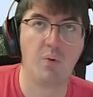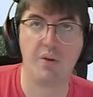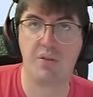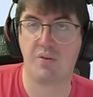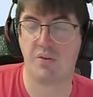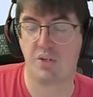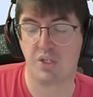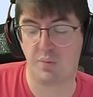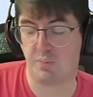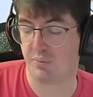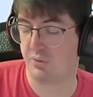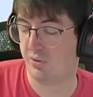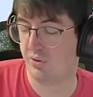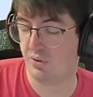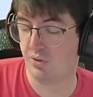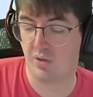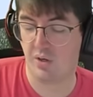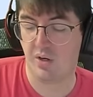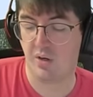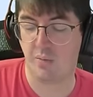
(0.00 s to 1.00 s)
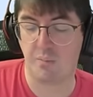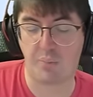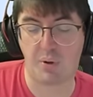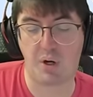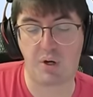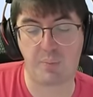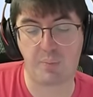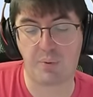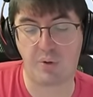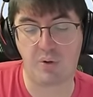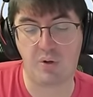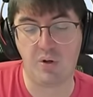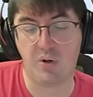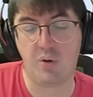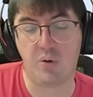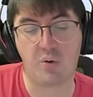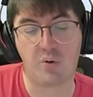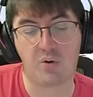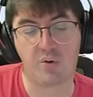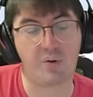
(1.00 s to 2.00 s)
whether it's blue, purple,
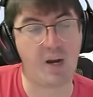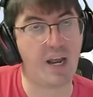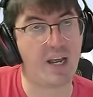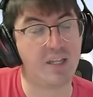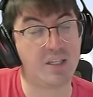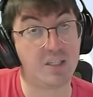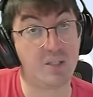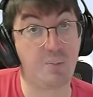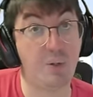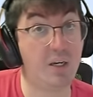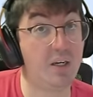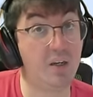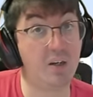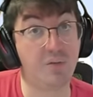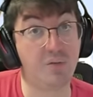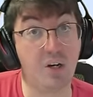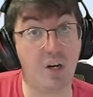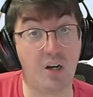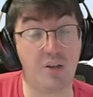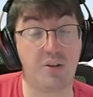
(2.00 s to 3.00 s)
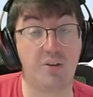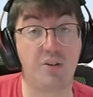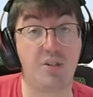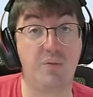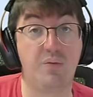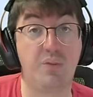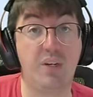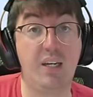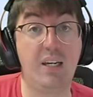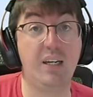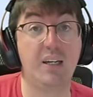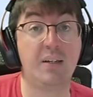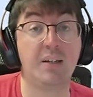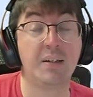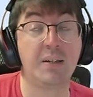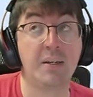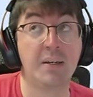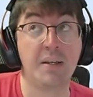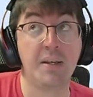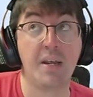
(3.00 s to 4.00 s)
or red. Speaking of colors of
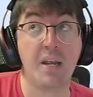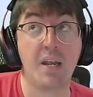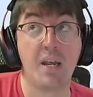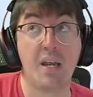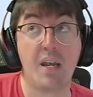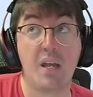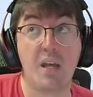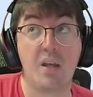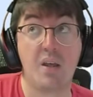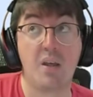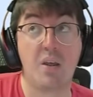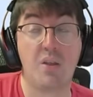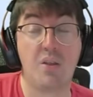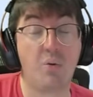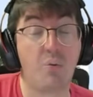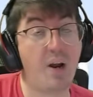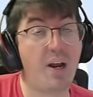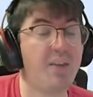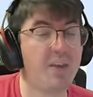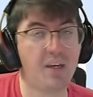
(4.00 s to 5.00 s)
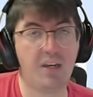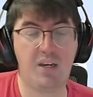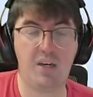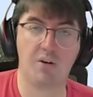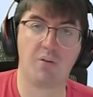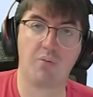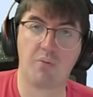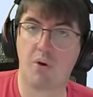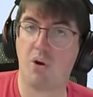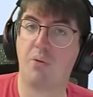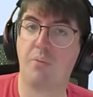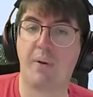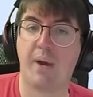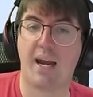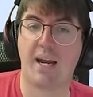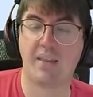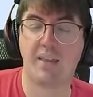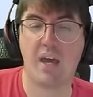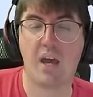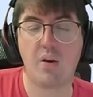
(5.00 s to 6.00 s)
gear, the way that gear rolled
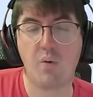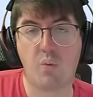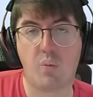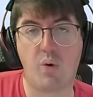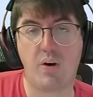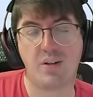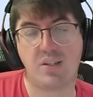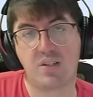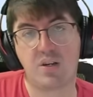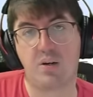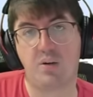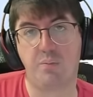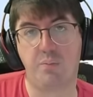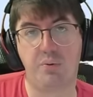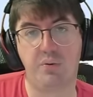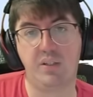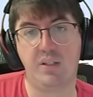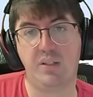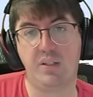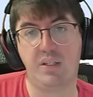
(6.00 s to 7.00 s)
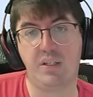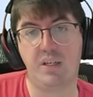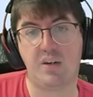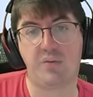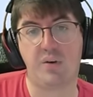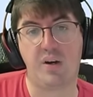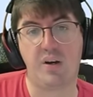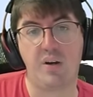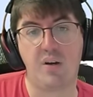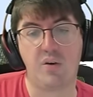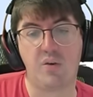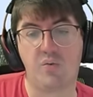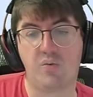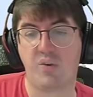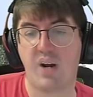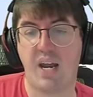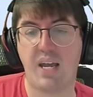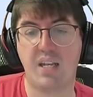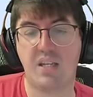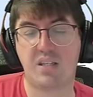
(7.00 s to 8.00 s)
back then was completely different.
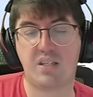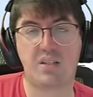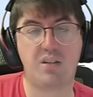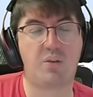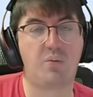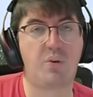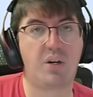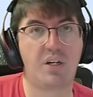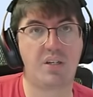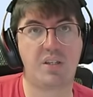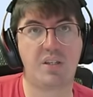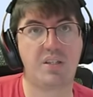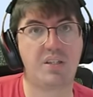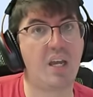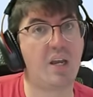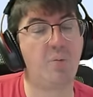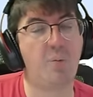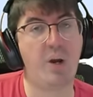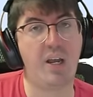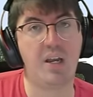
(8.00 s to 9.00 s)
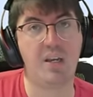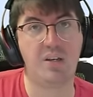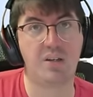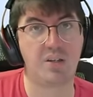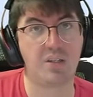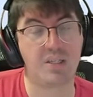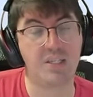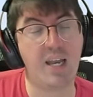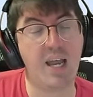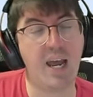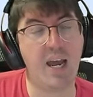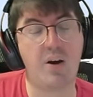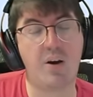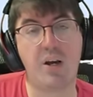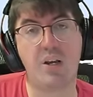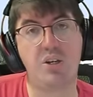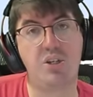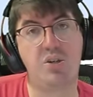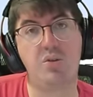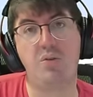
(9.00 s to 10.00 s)
Red still works the same way it does now
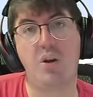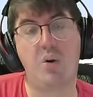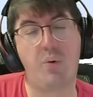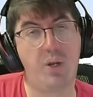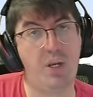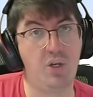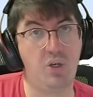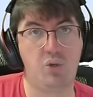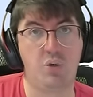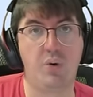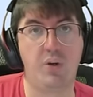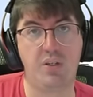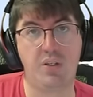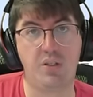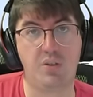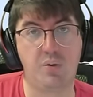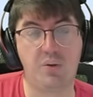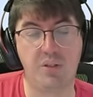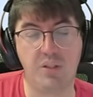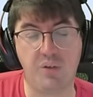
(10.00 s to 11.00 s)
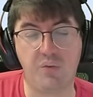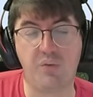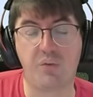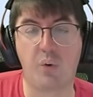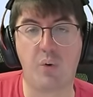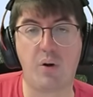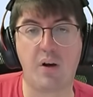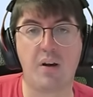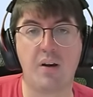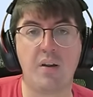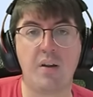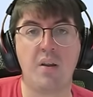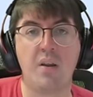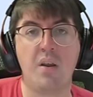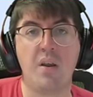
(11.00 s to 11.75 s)
as you know it in 2024,